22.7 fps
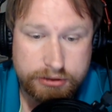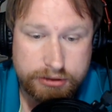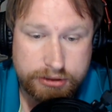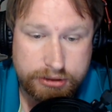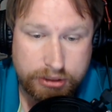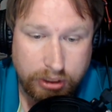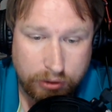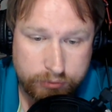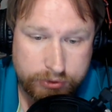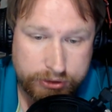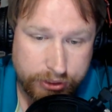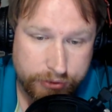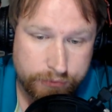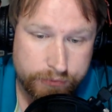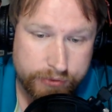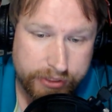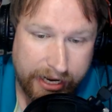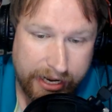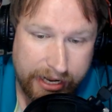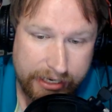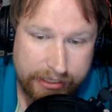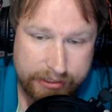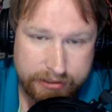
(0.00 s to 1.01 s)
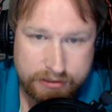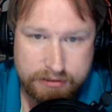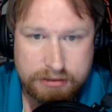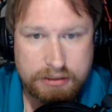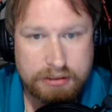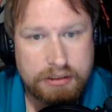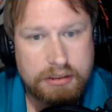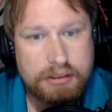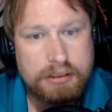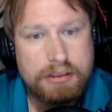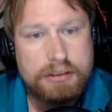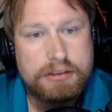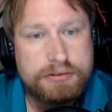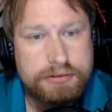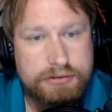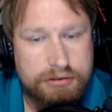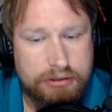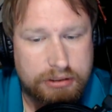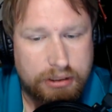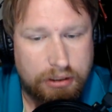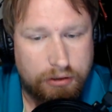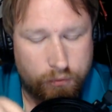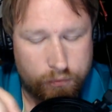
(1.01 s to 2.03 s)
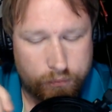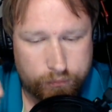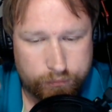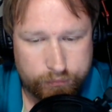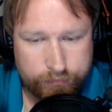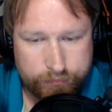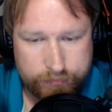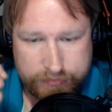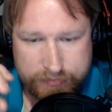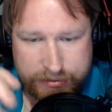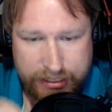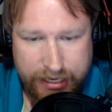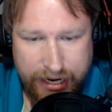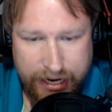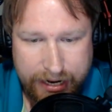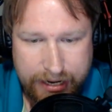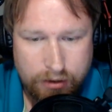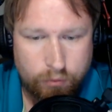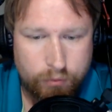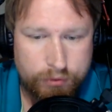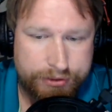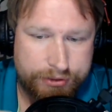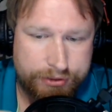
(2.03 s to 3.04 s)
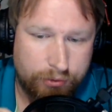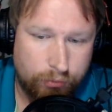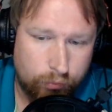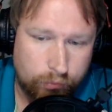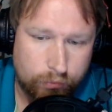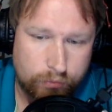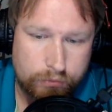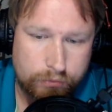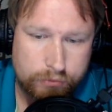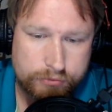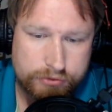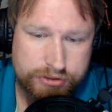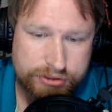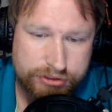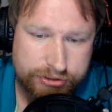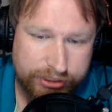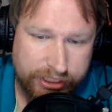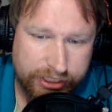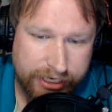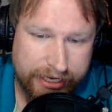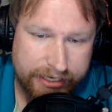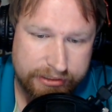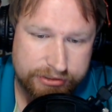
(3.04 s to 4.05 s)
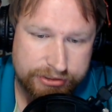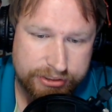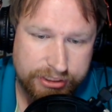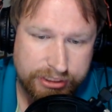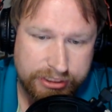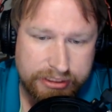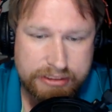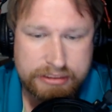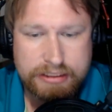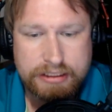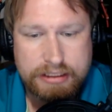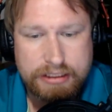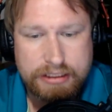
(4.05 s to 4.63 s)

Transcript: Don't do that. So now with the rules changing,